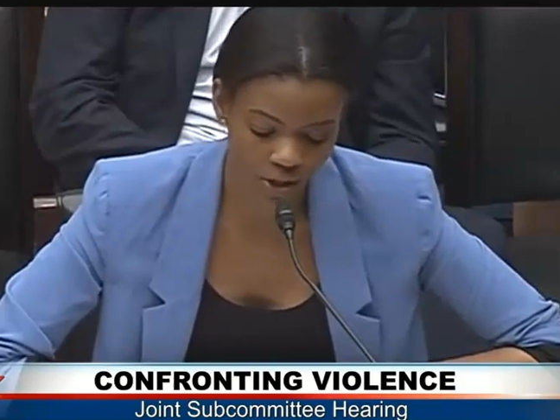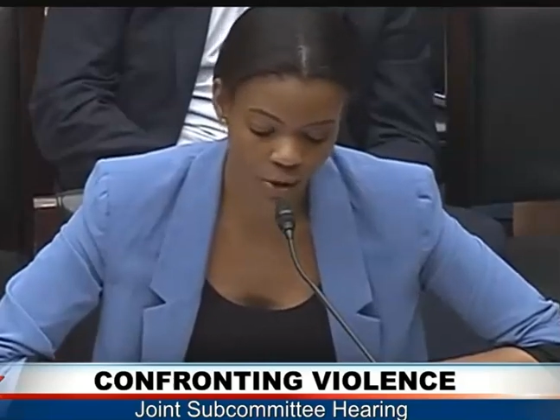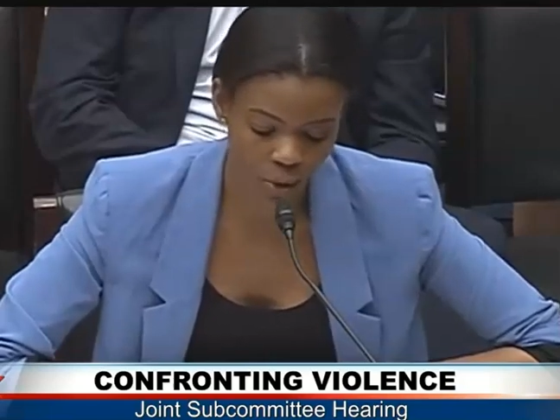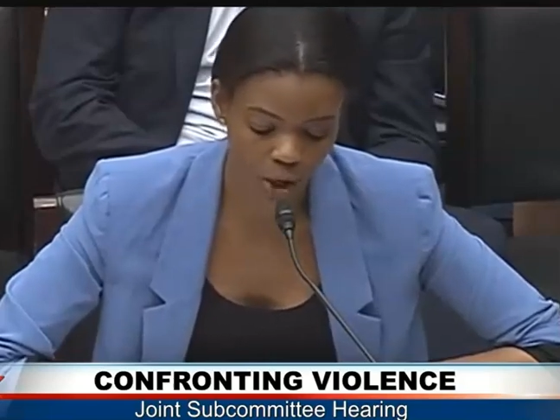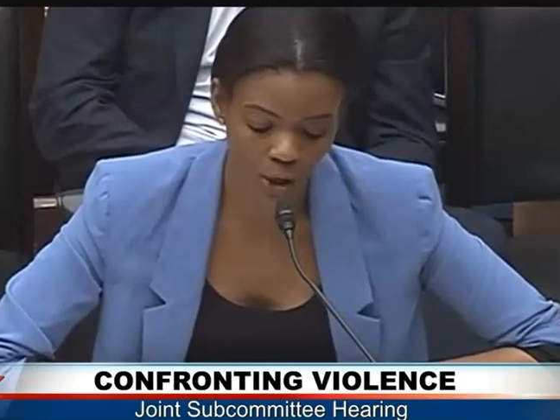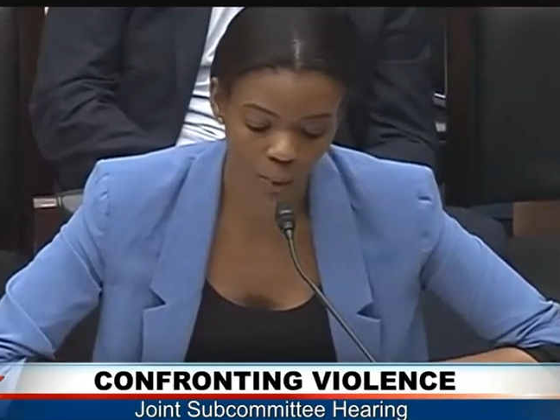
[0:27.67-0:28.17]
no
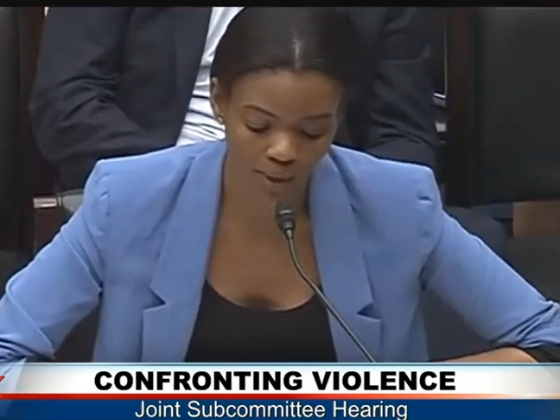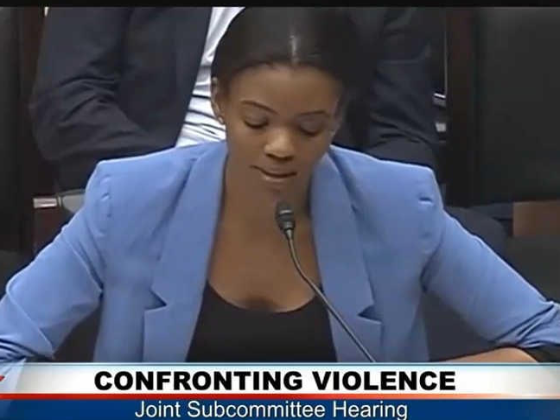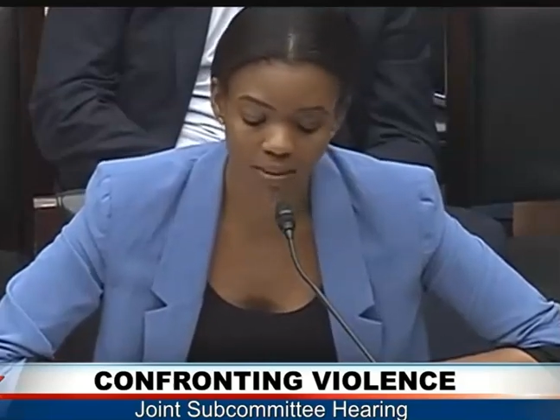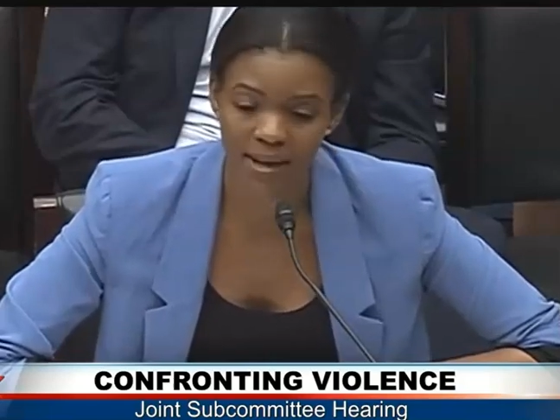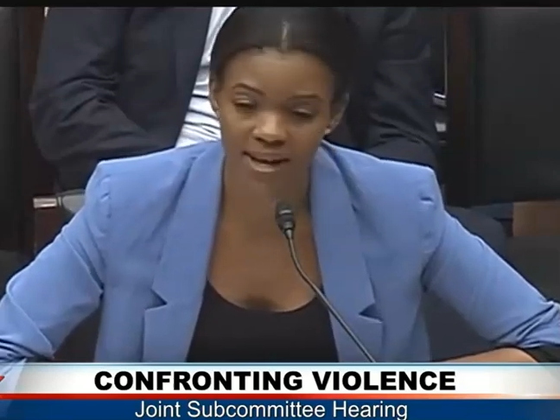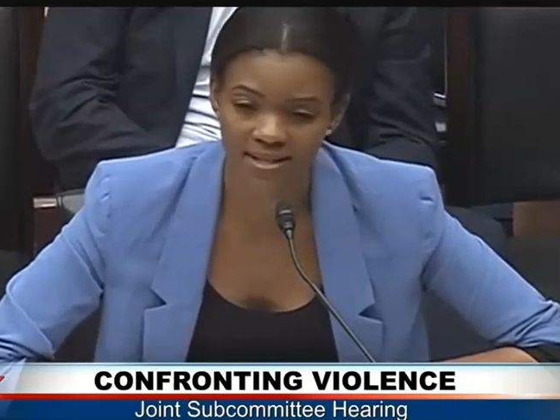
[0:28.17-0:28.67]
longer
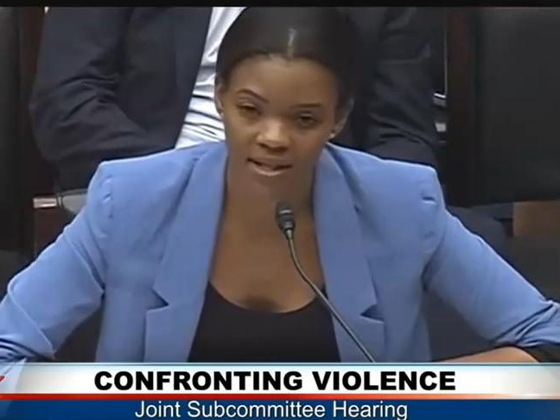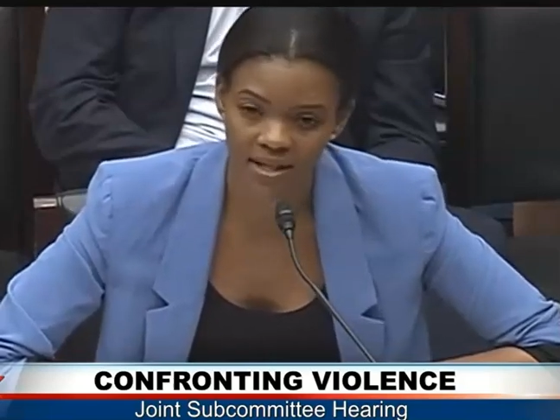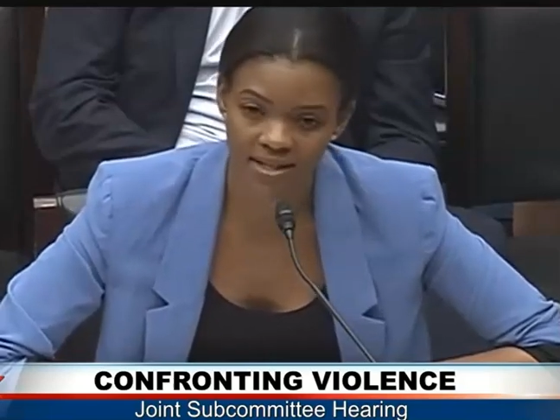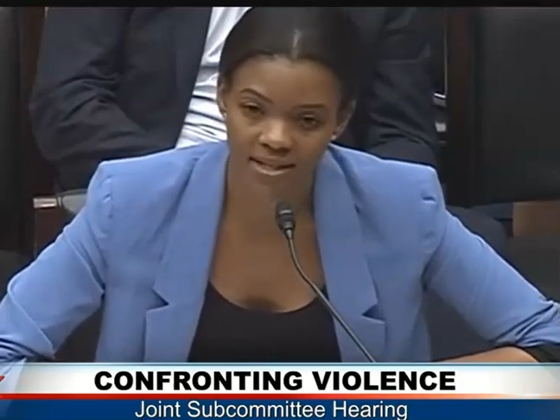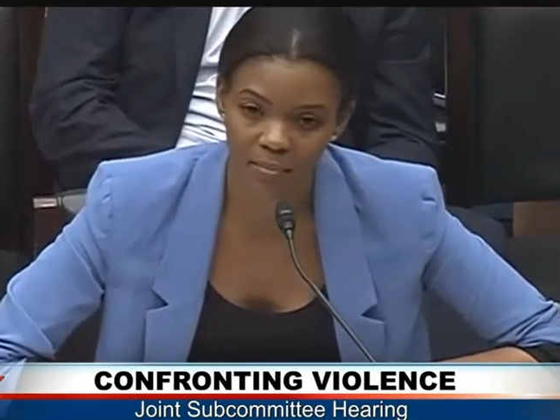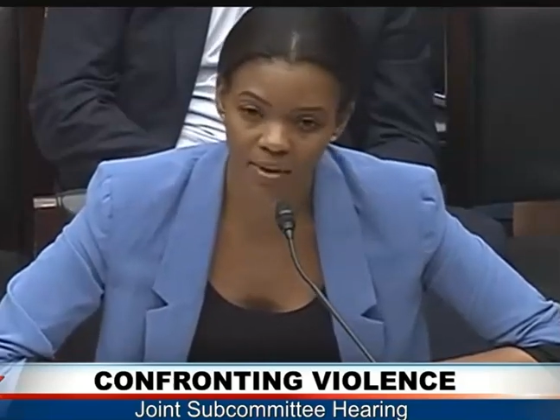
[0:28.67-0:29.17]
win based on
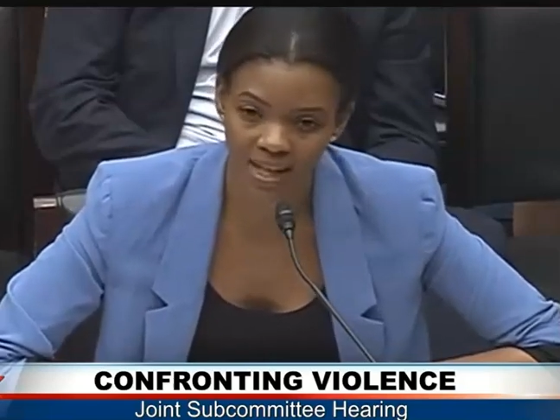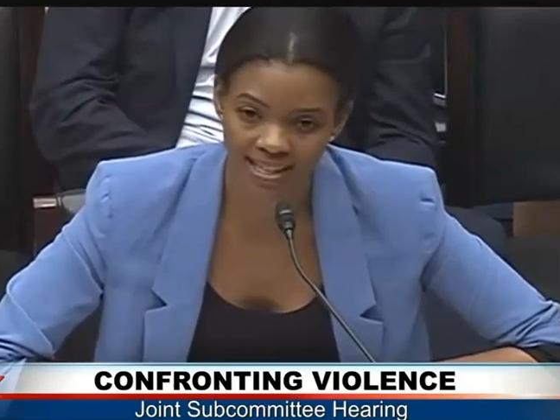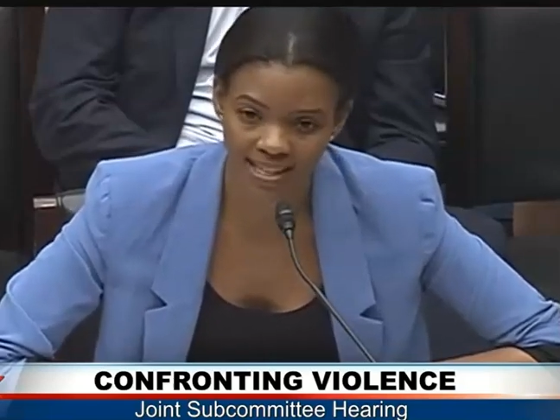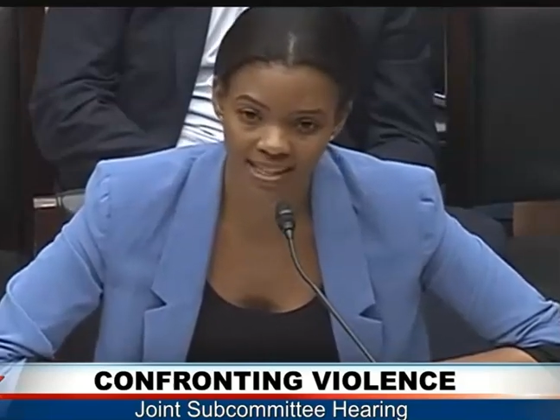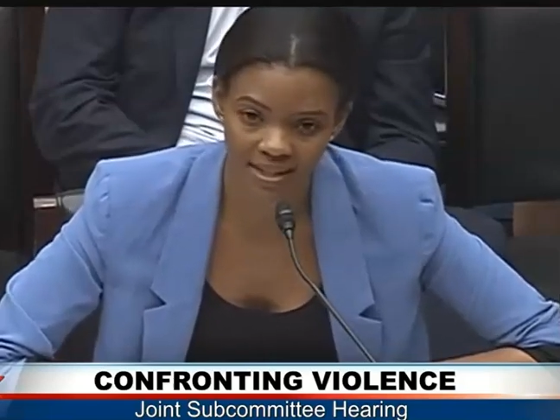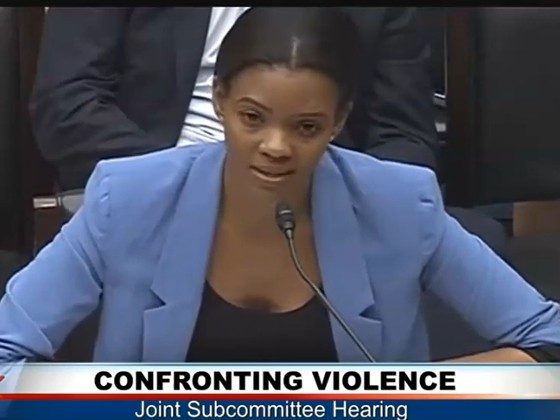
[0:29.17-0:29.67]
simple
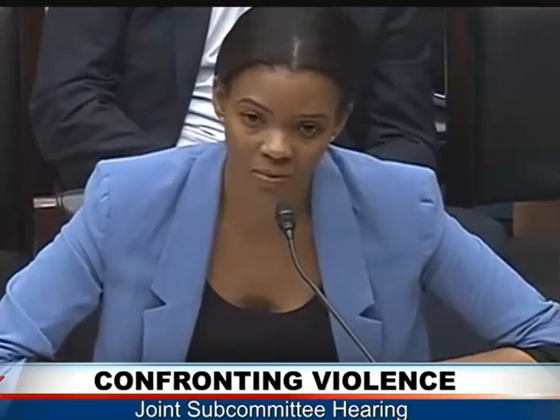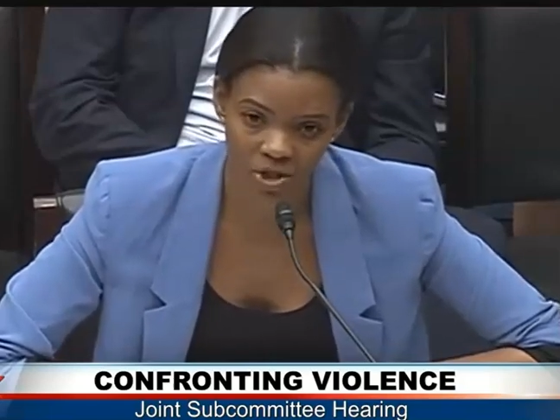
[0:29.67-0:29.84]
ideas,